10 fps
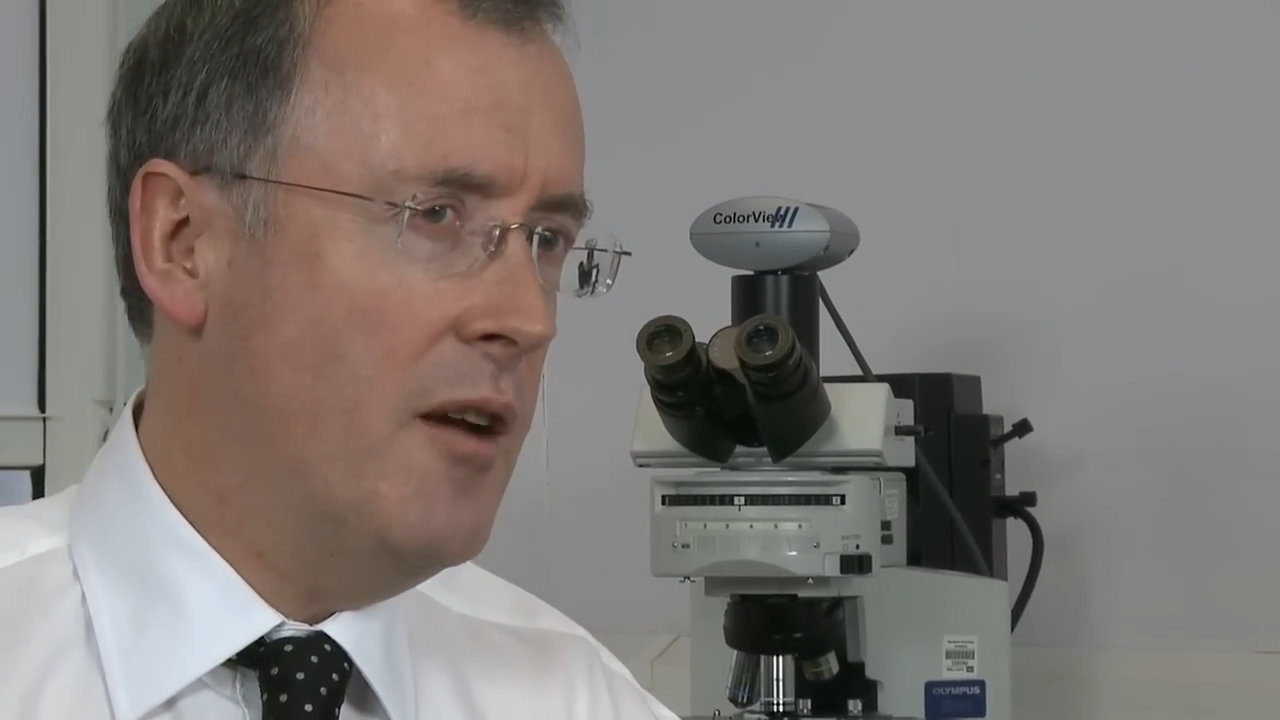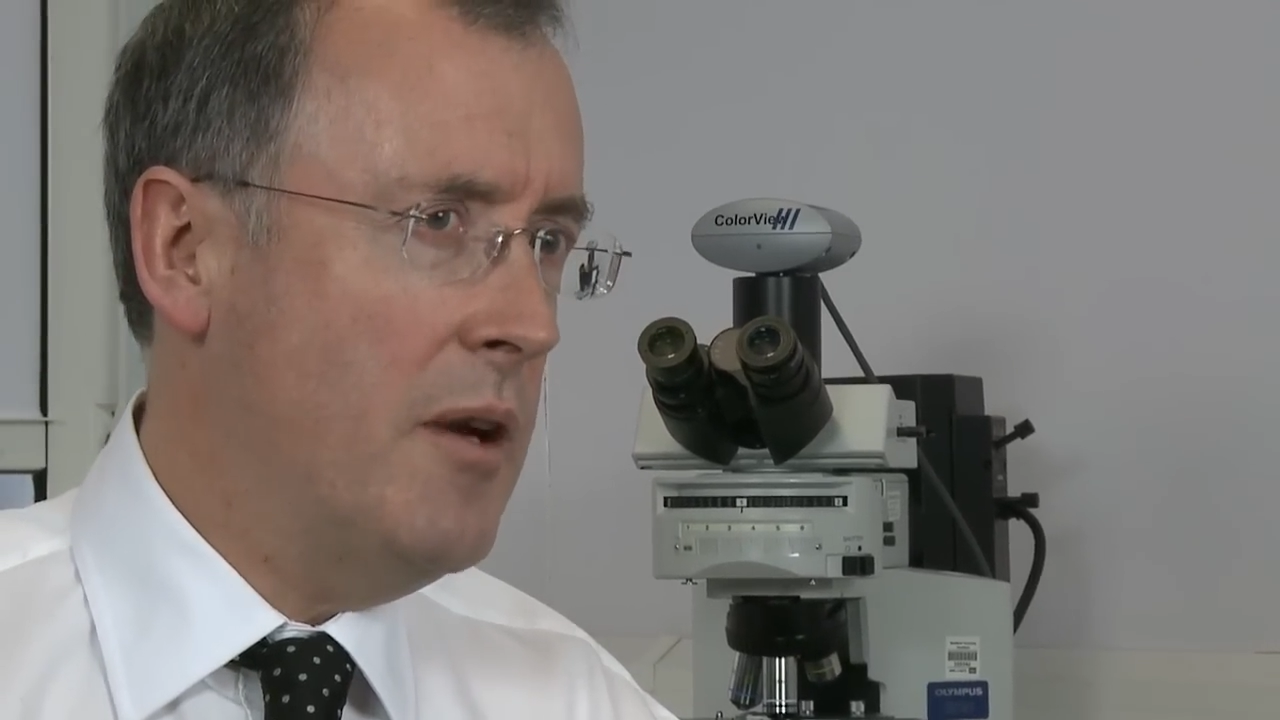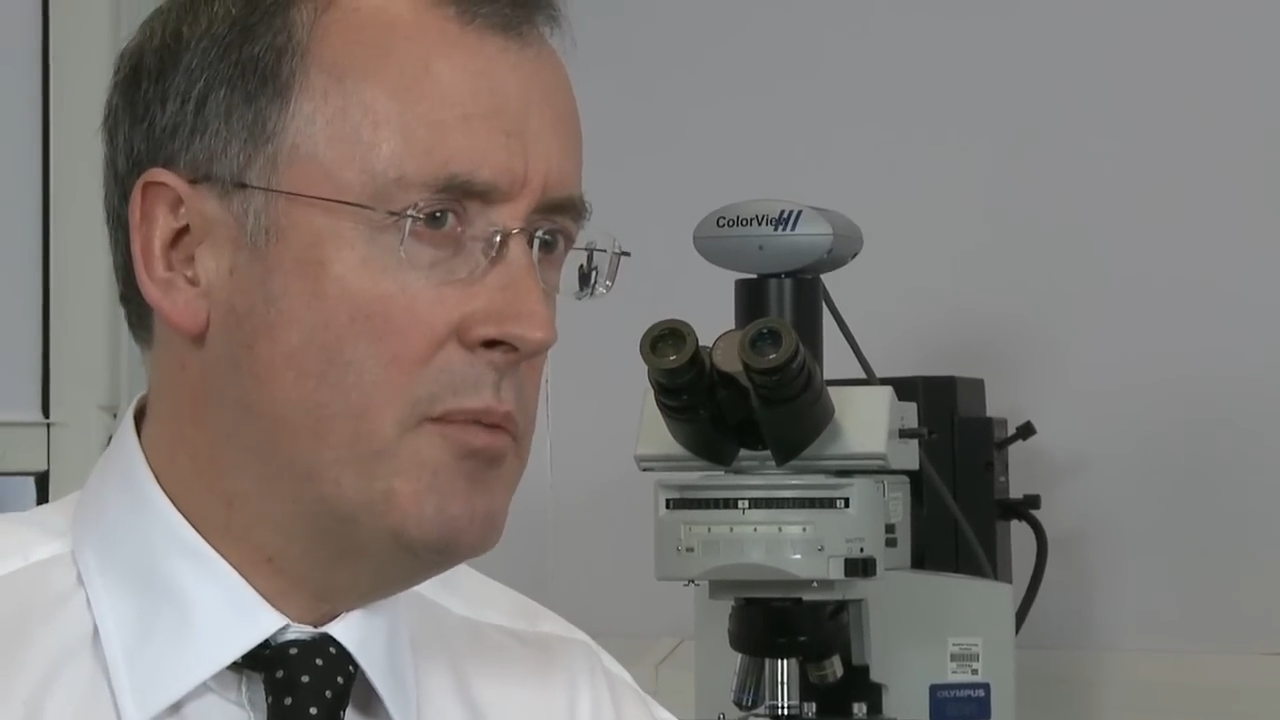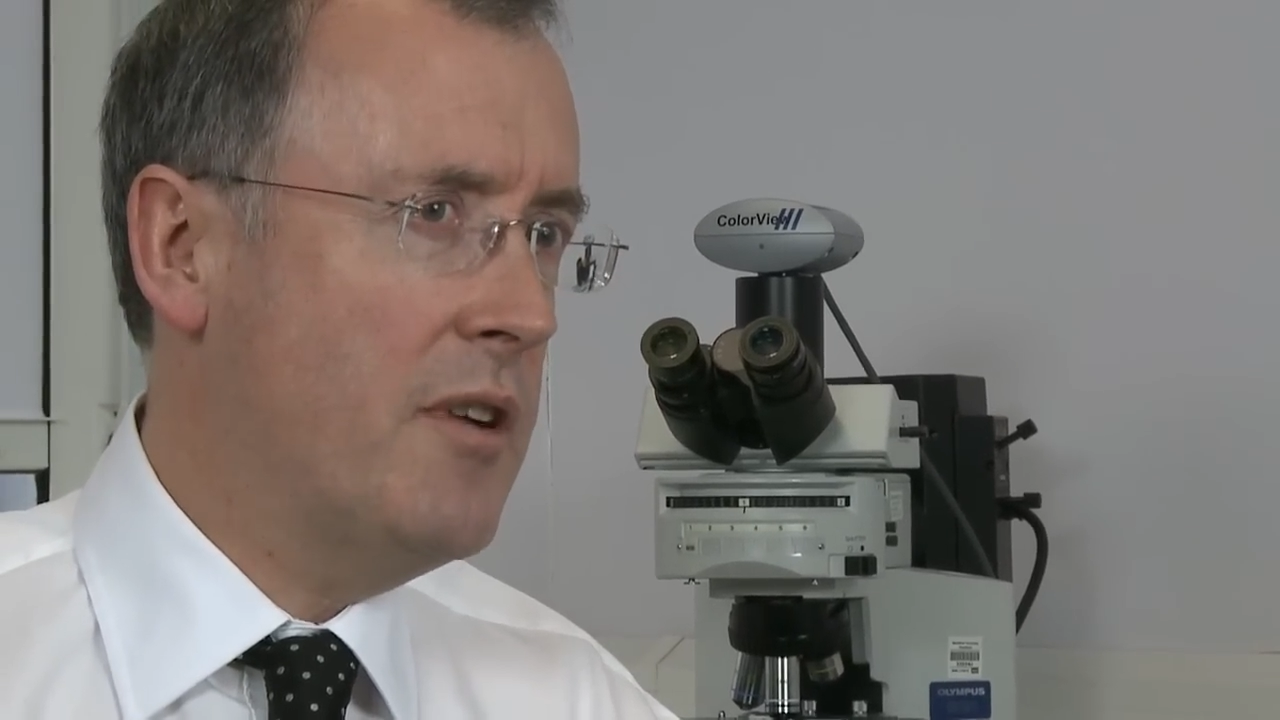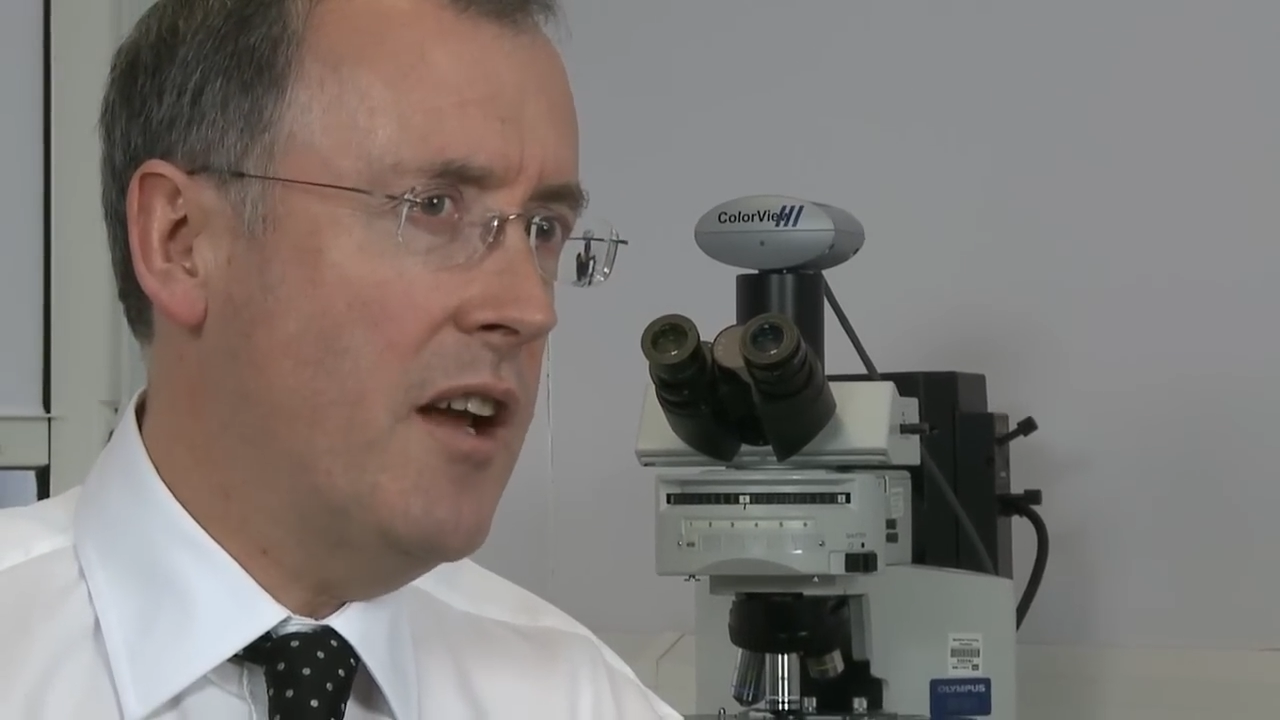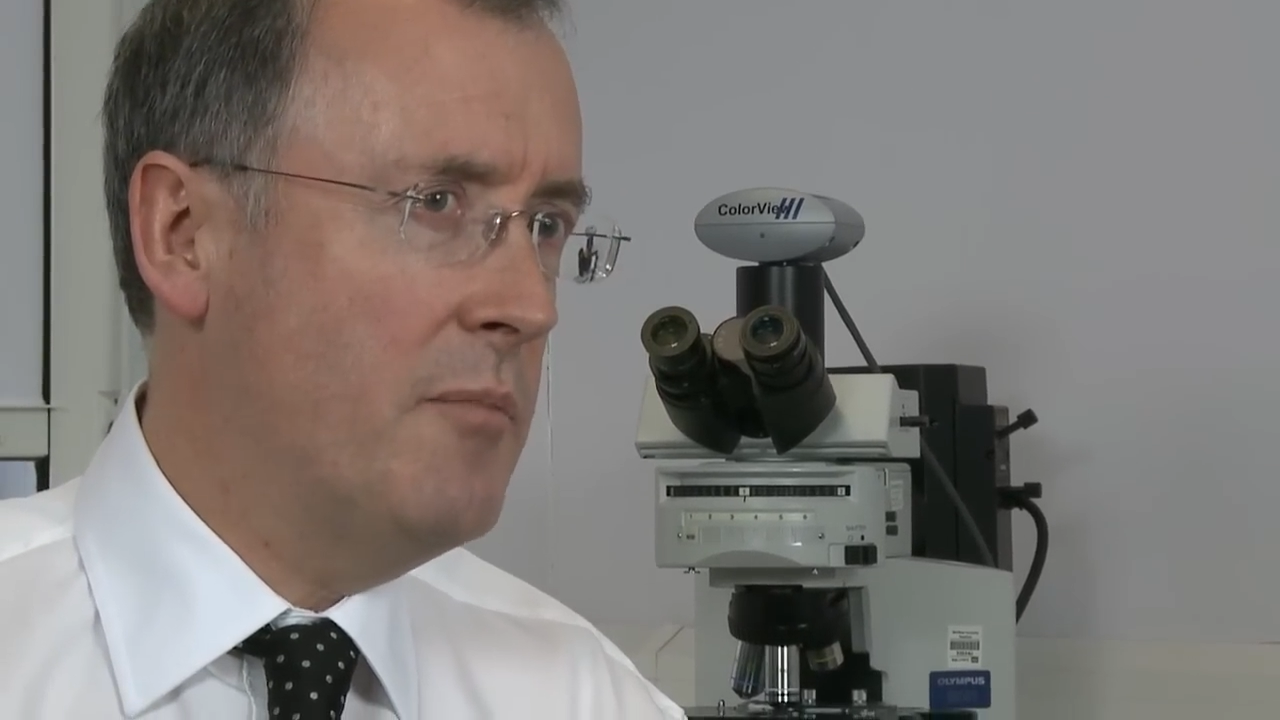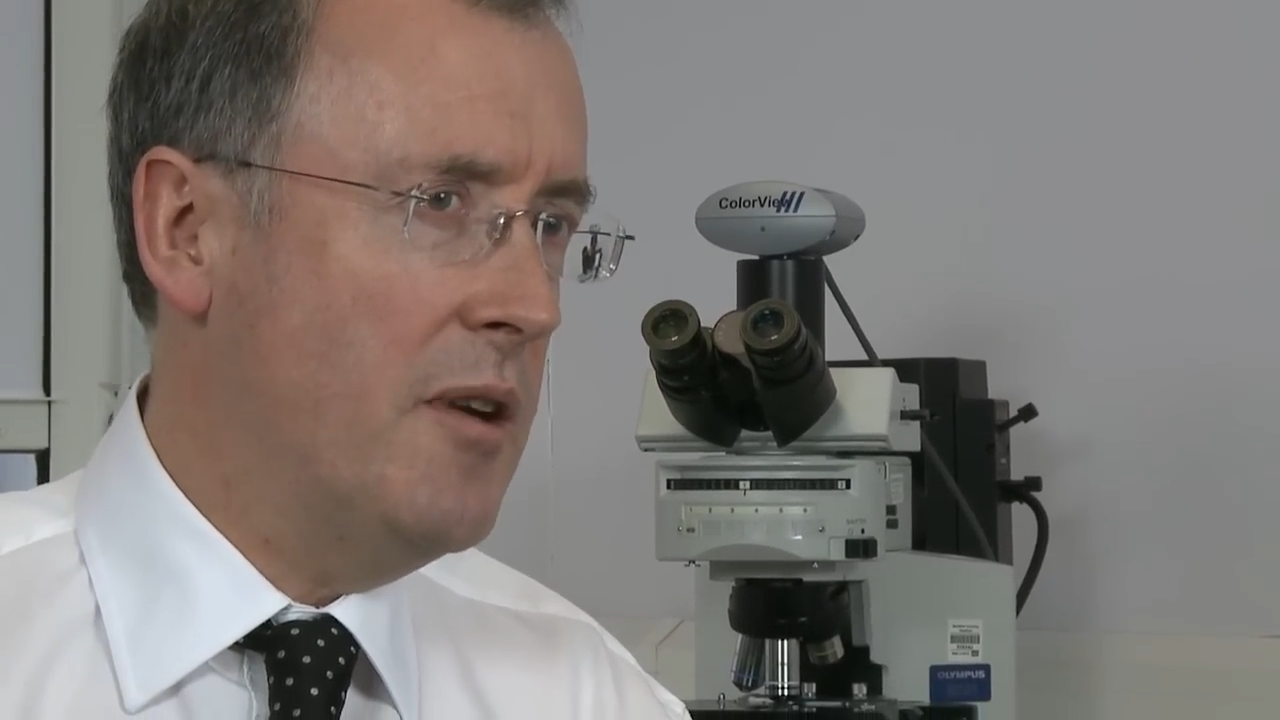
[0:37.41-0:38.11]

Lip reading: People get a